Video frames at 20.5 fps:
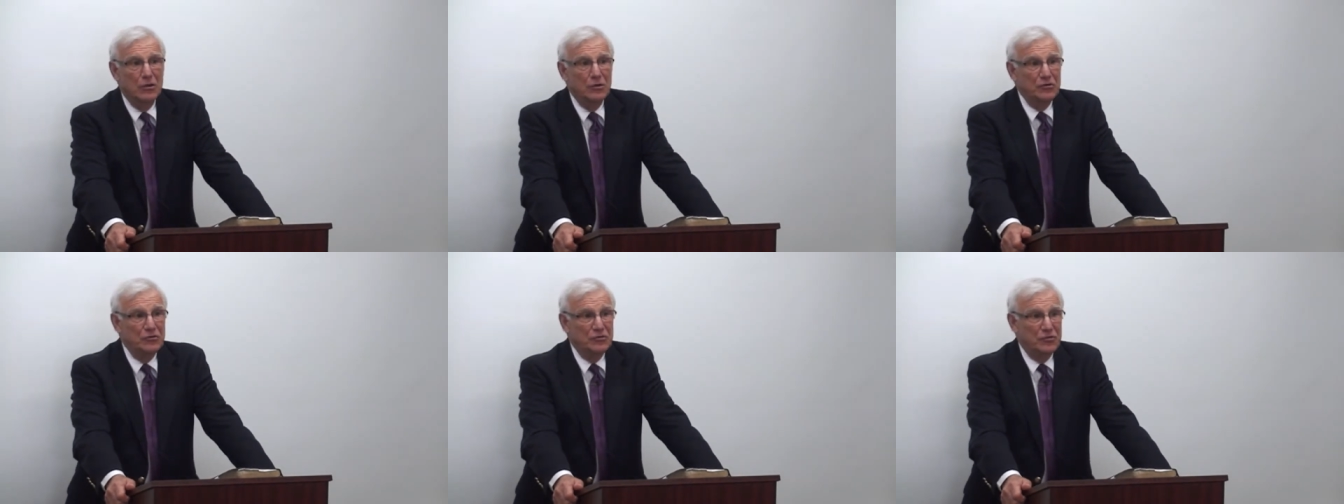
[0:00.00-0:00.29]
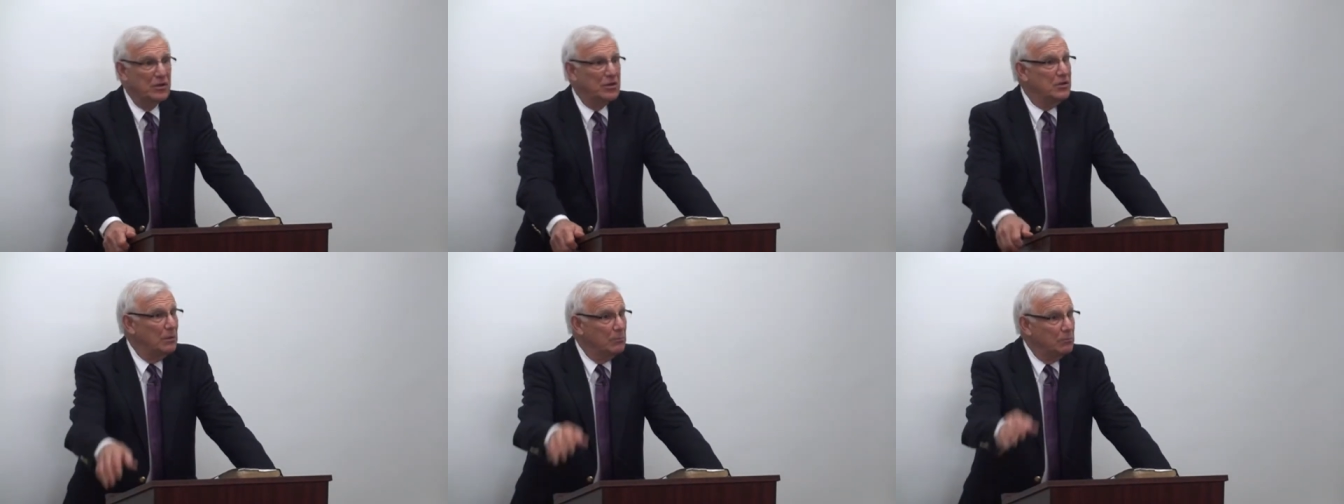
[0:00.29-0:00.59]

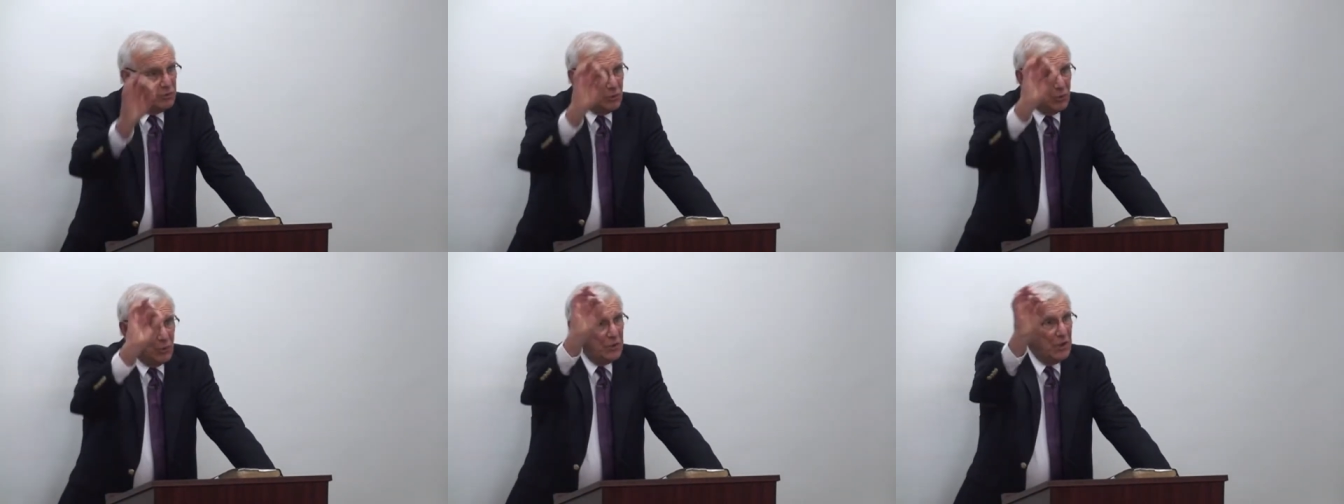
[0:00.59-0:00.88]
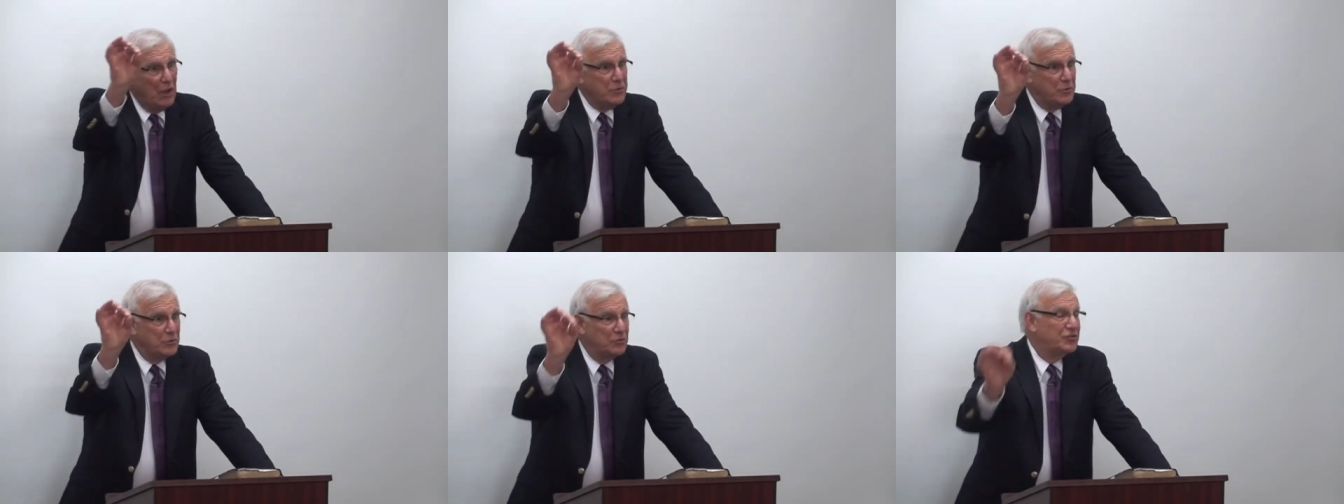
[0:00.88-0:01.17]
sent him to
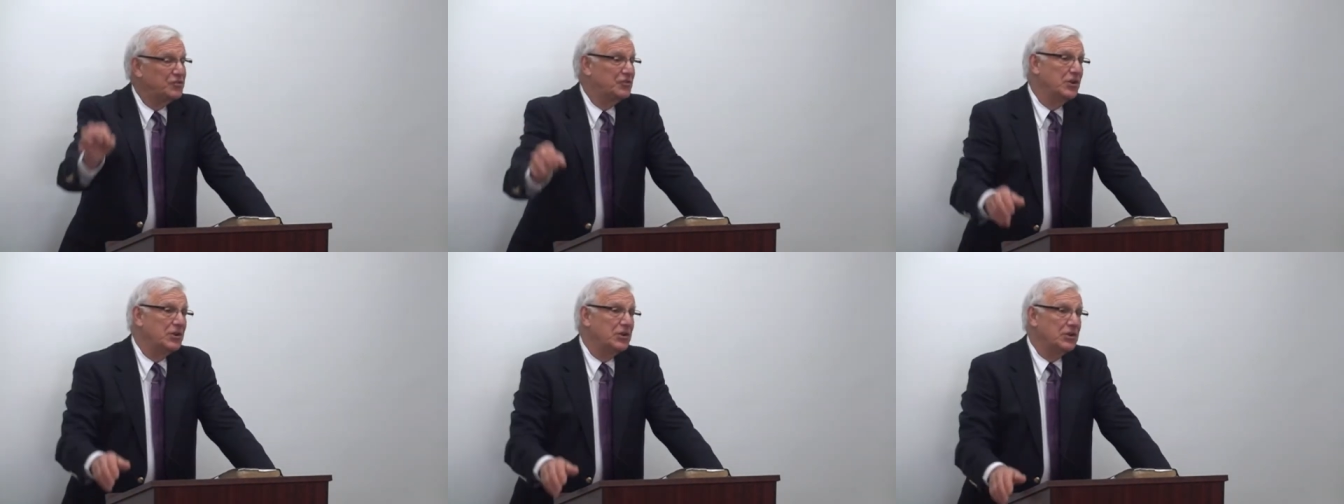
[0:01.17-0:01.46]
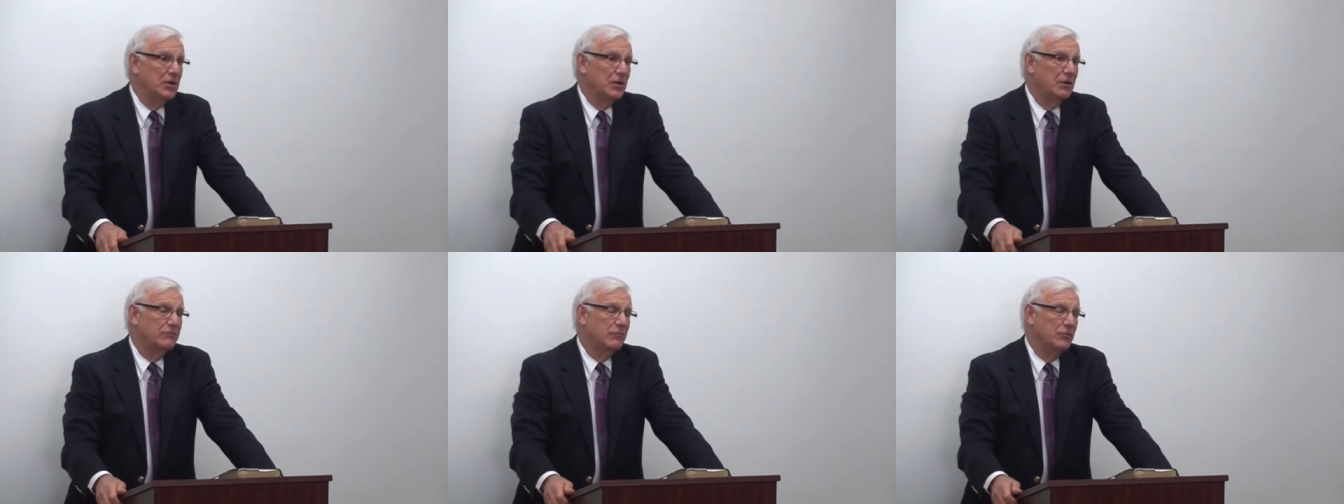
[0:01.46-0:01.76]
another
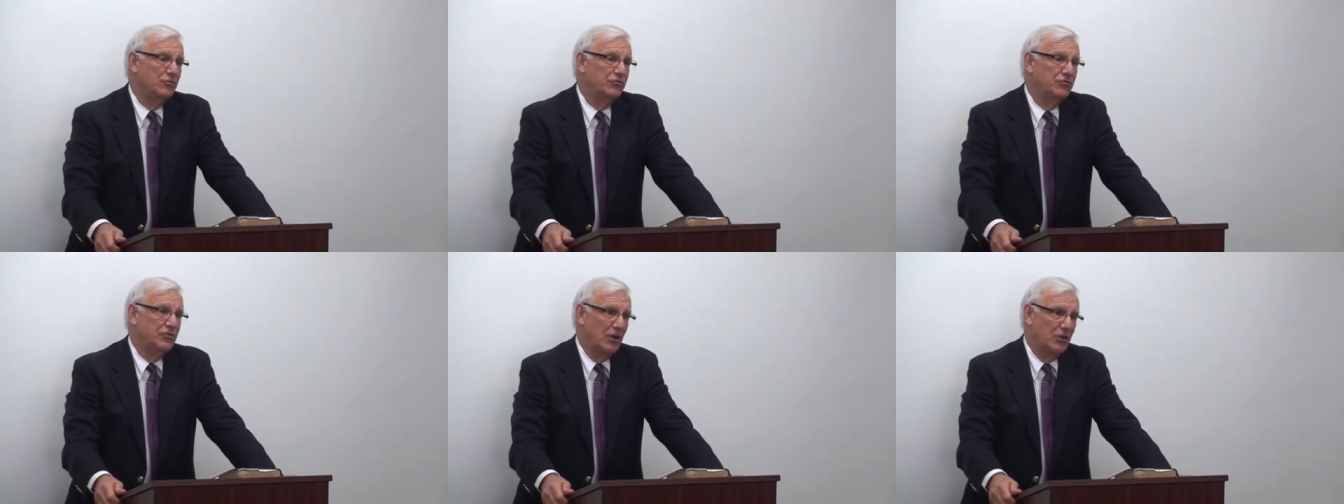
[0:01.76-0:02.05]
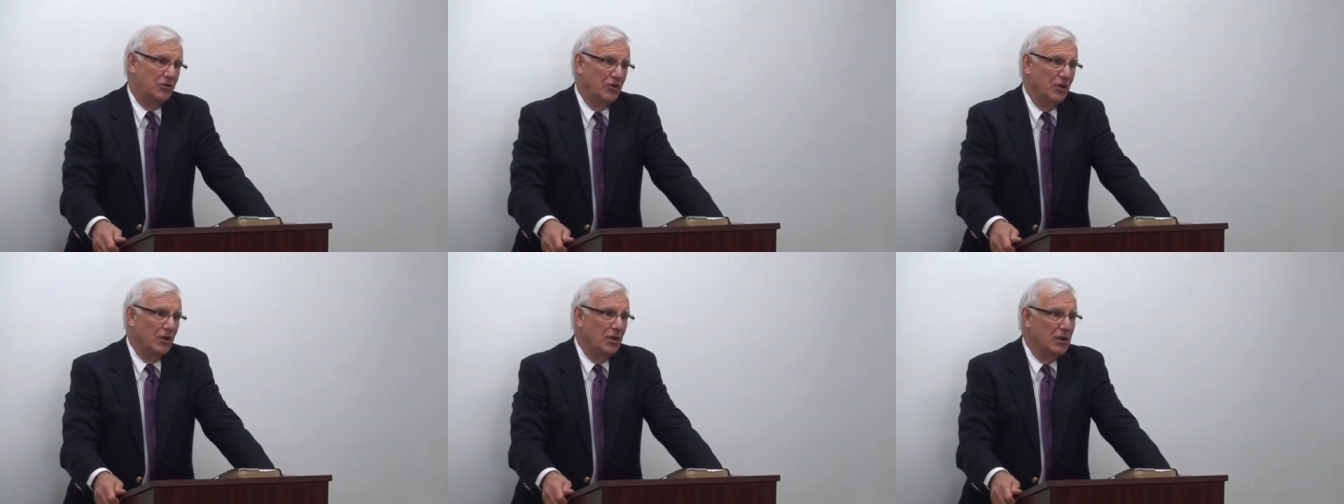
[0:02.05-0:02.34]
city in
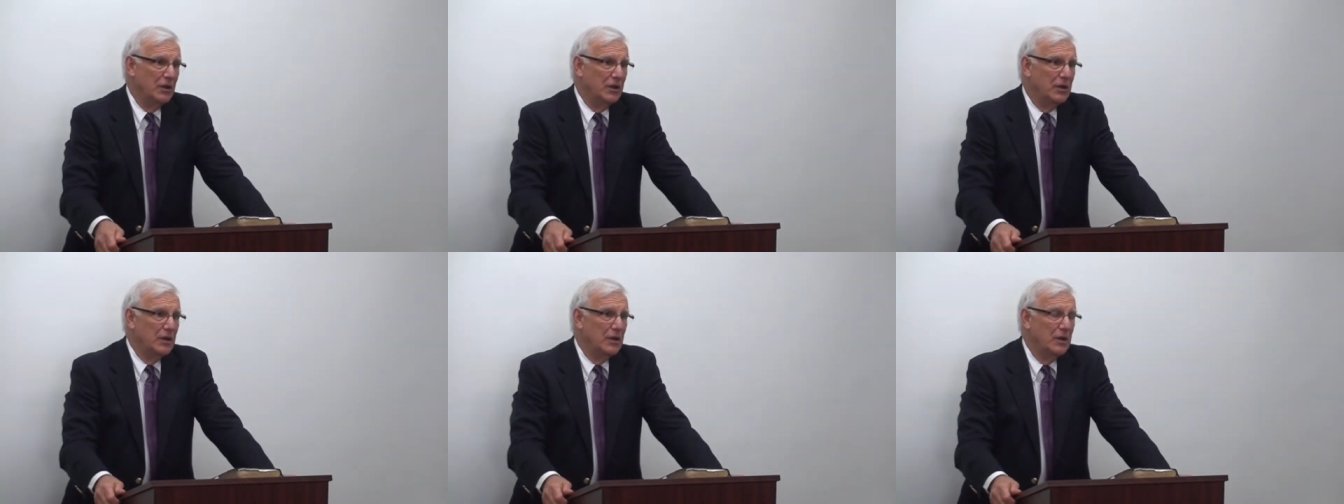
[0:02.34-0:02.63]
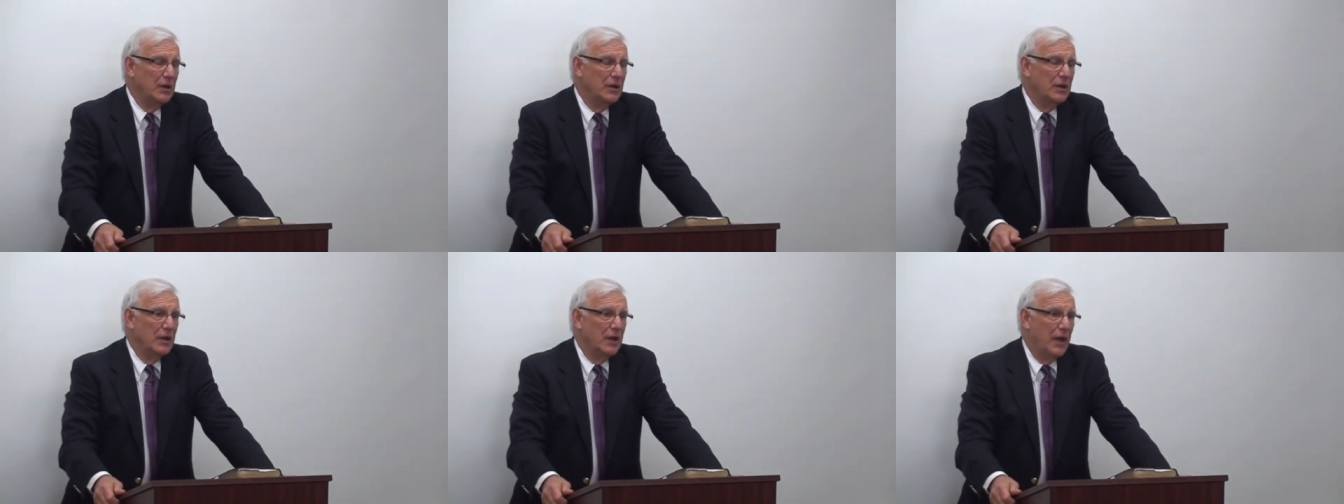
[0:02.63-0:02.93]
Virginia,
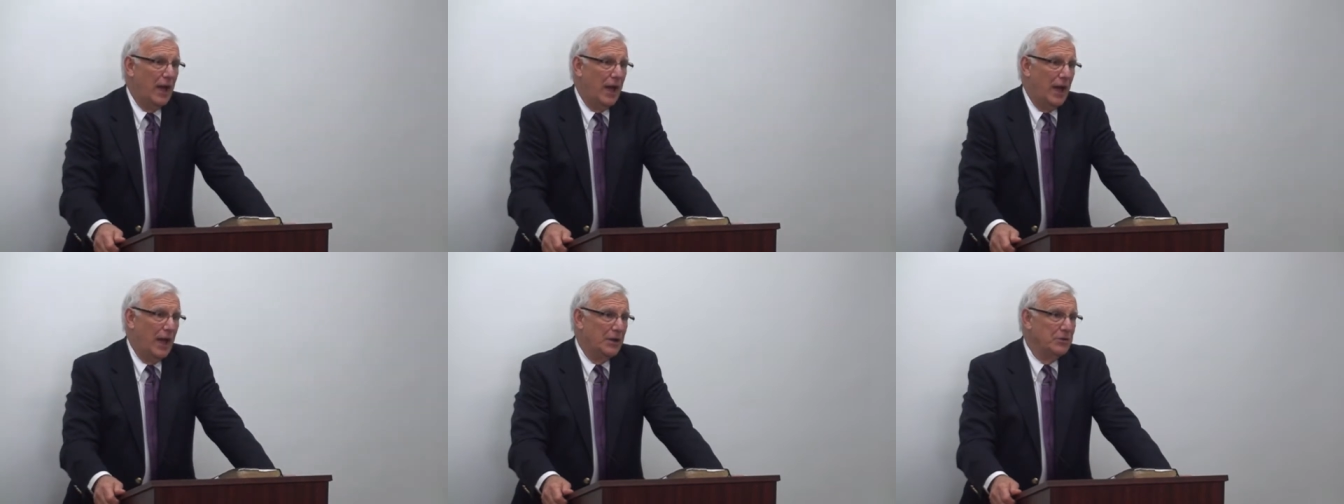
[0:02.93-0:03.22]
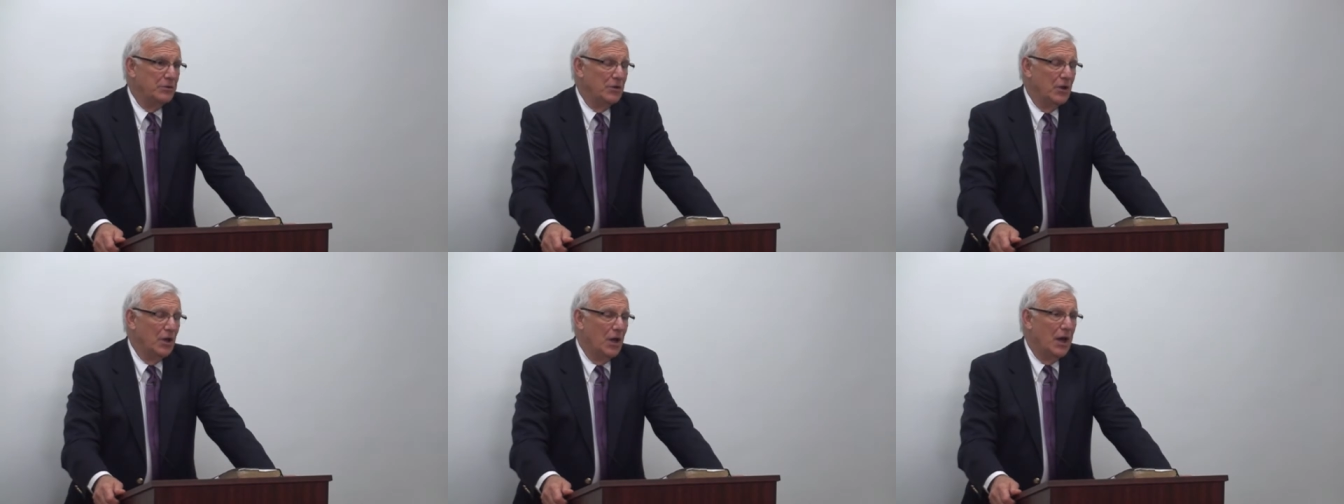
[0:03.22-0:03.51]

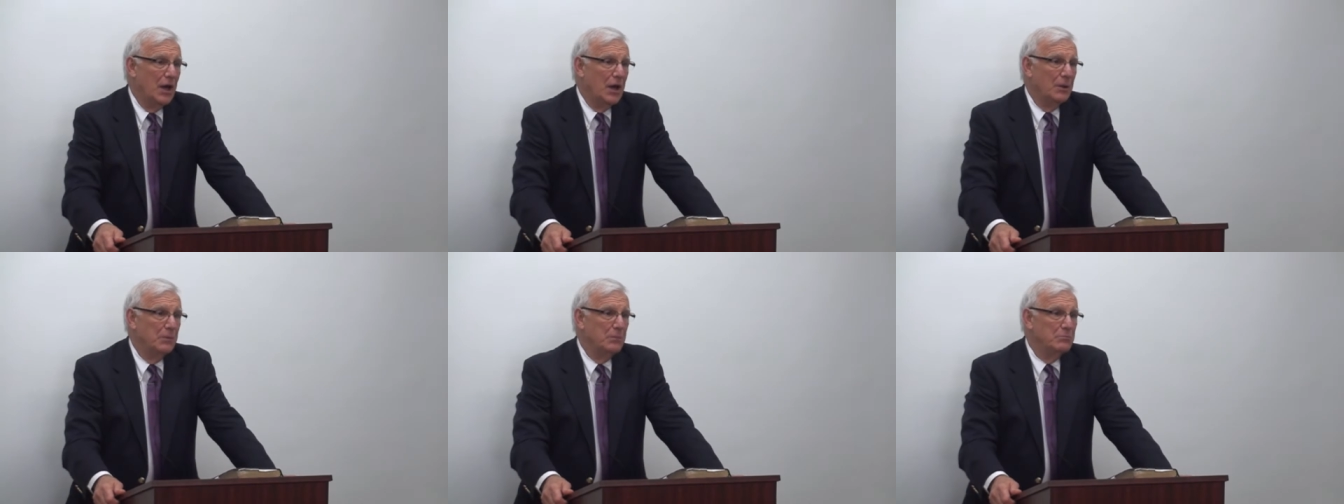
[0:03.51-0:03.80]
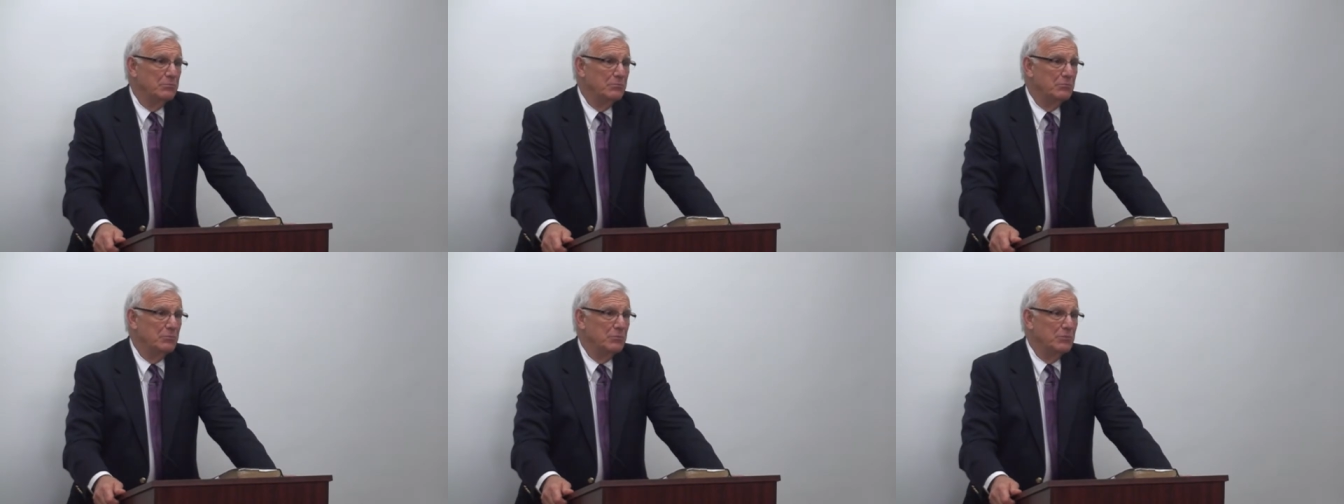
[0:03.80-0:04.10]
and uh,
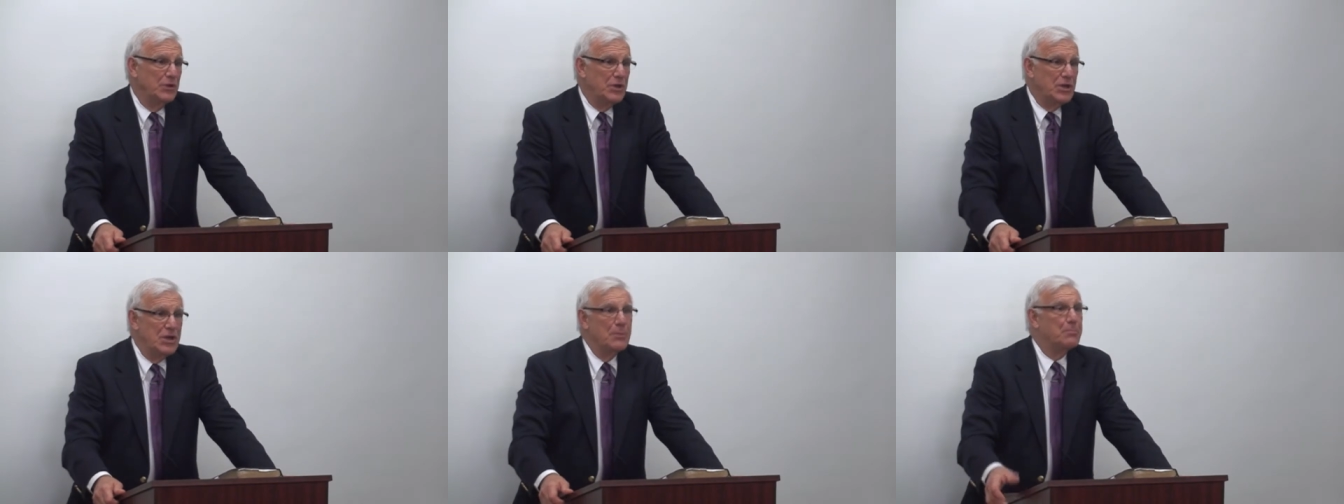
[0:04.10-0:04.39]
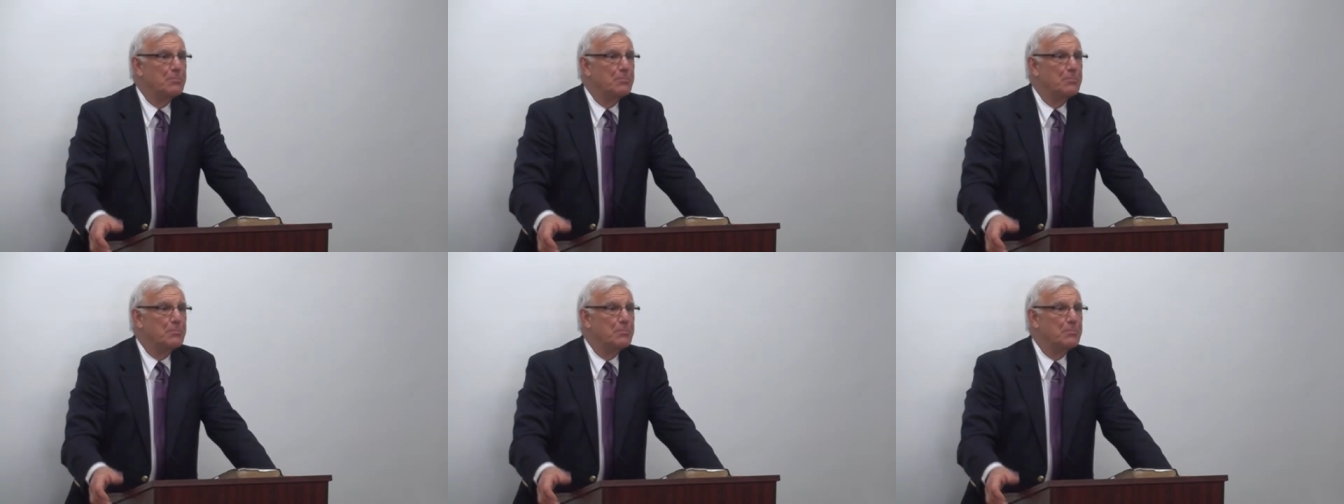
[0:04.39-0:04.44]
he